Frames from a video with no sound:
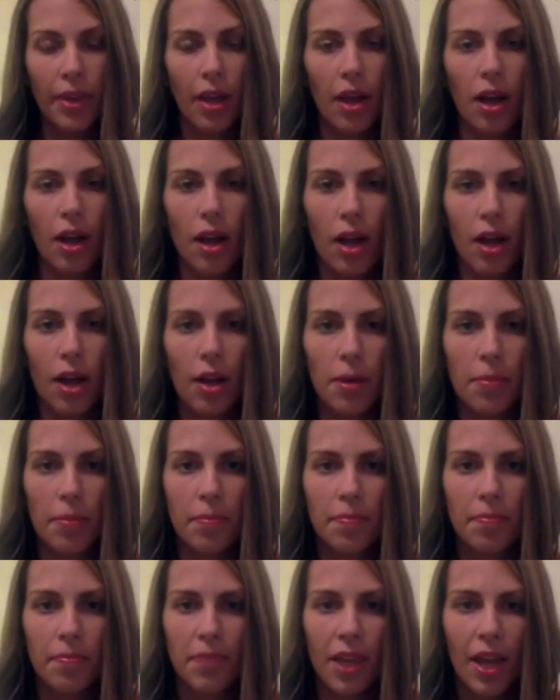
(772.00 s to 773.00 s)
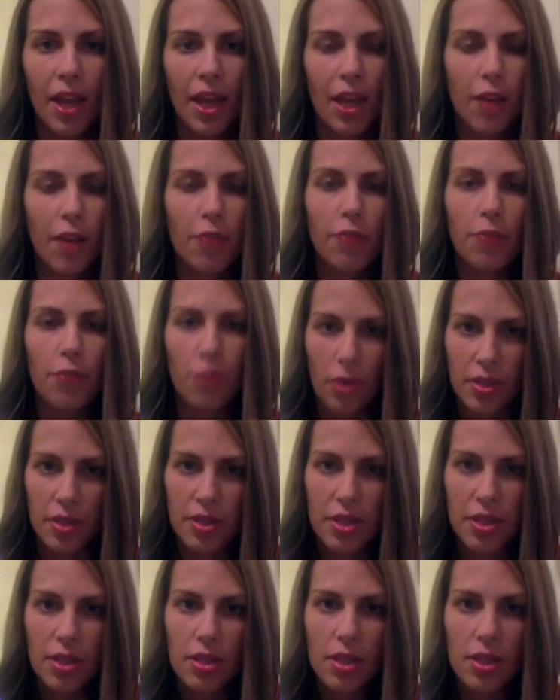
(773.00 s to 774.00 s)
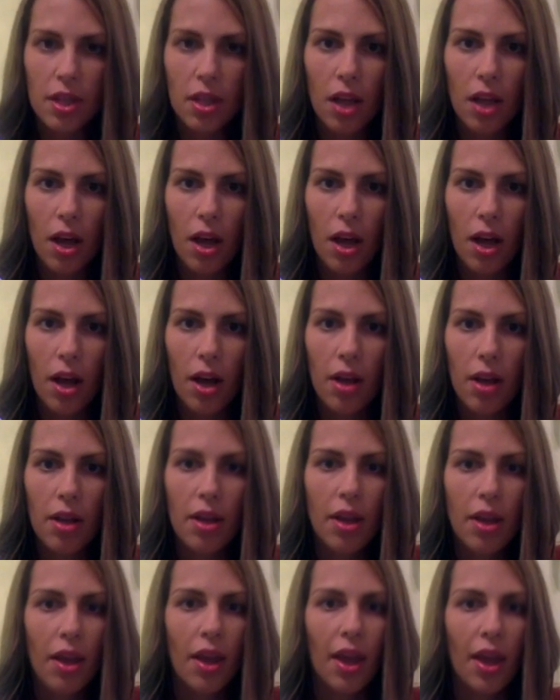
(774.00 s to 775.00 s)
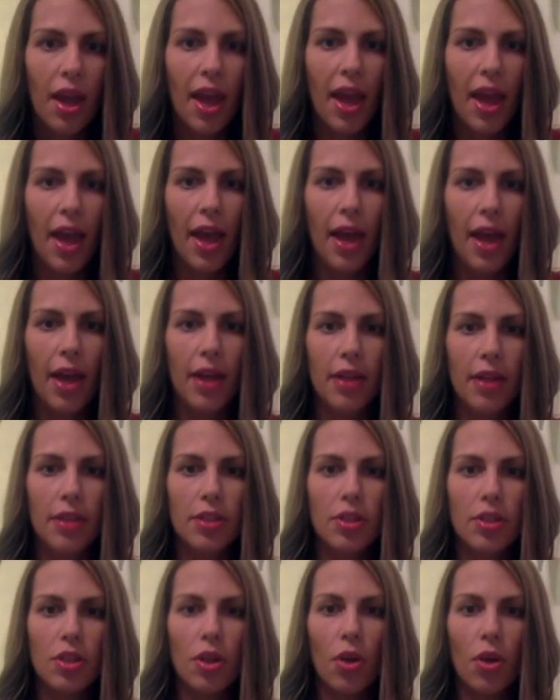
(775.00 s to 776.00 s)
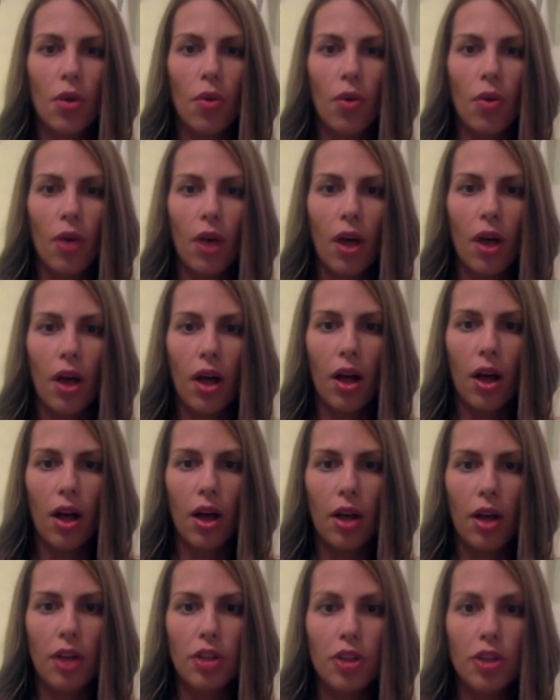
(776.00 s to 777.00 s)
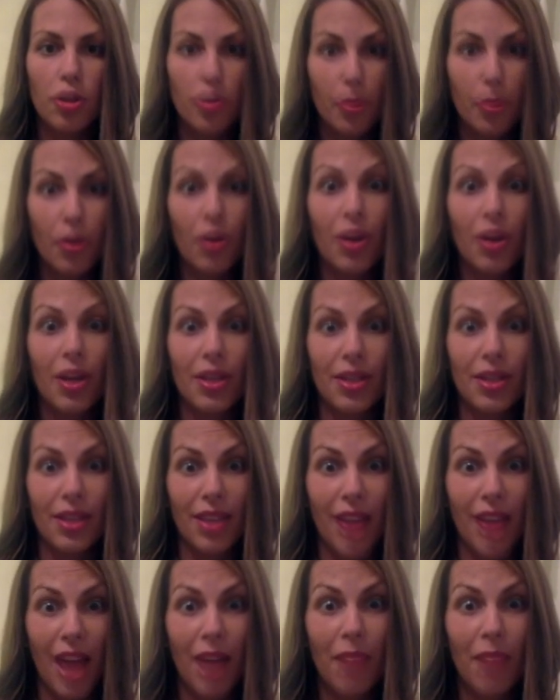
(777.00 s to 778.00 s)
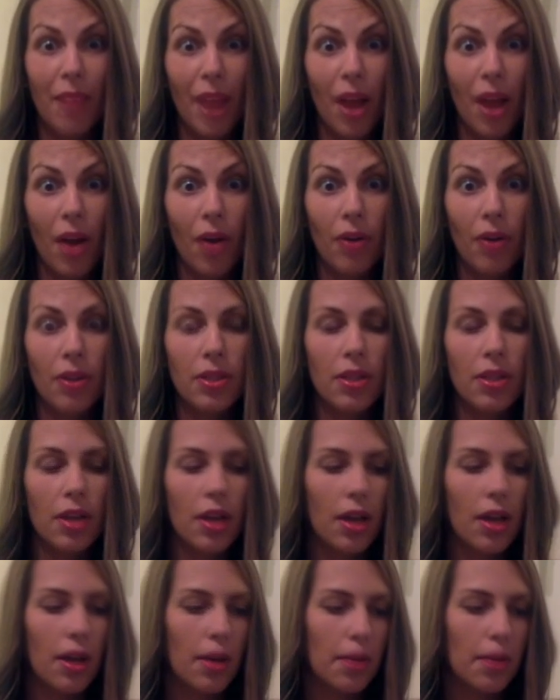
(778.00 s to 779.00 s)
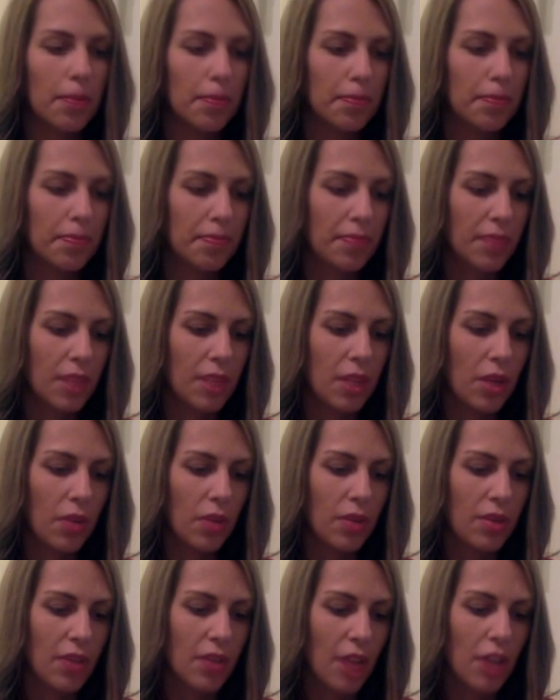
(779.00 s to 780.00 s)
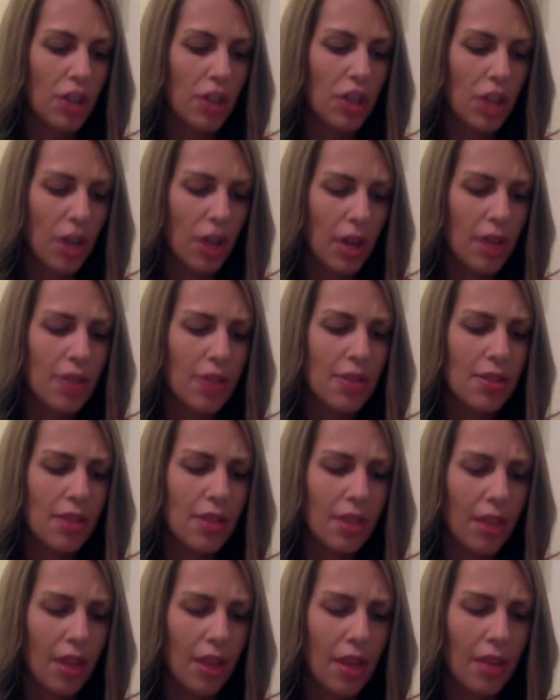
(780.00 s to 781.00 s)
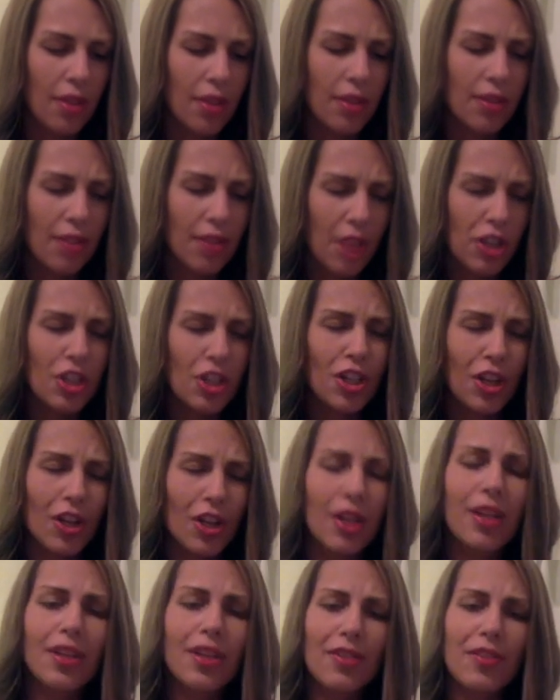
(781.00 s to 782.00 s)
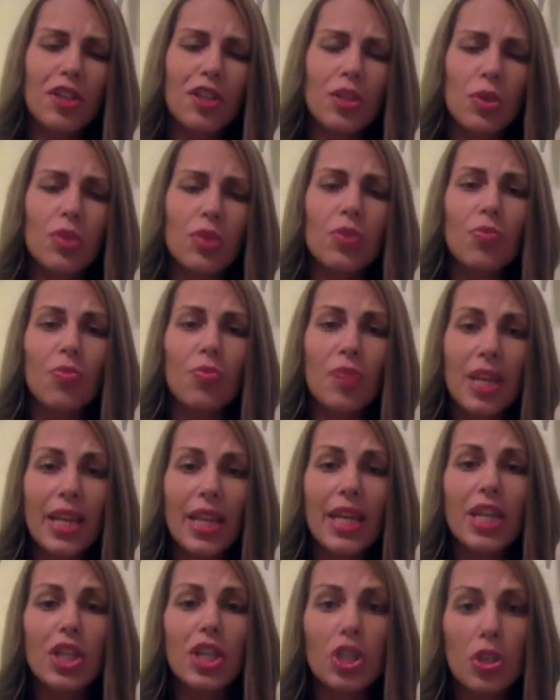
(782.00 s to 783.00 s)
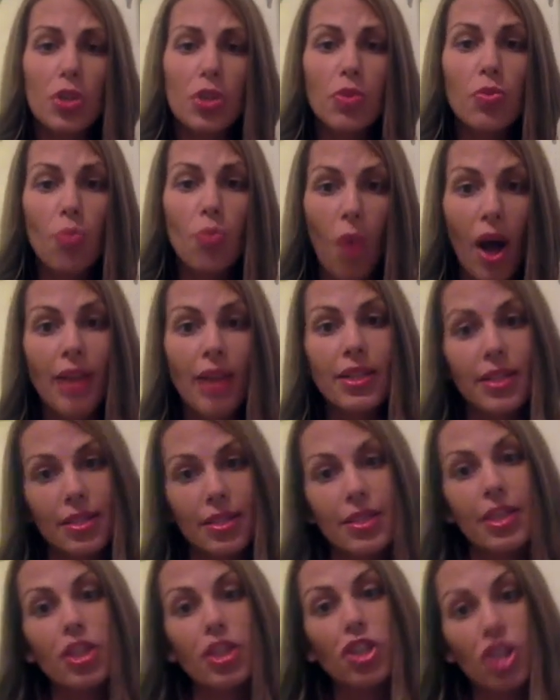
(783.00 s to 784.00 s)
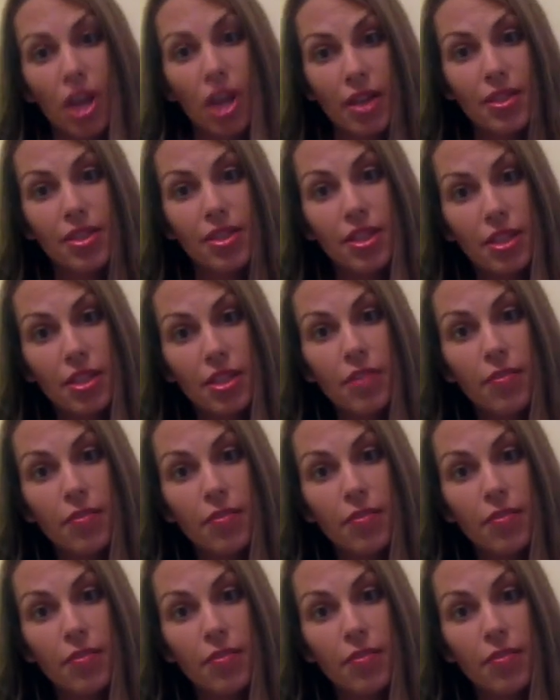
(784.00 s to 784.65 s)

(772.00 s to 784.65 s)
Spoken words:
It enforces the law. And so Jupiter is a lot about, in Sagittarius, Sagittarian individuals really do want to see justice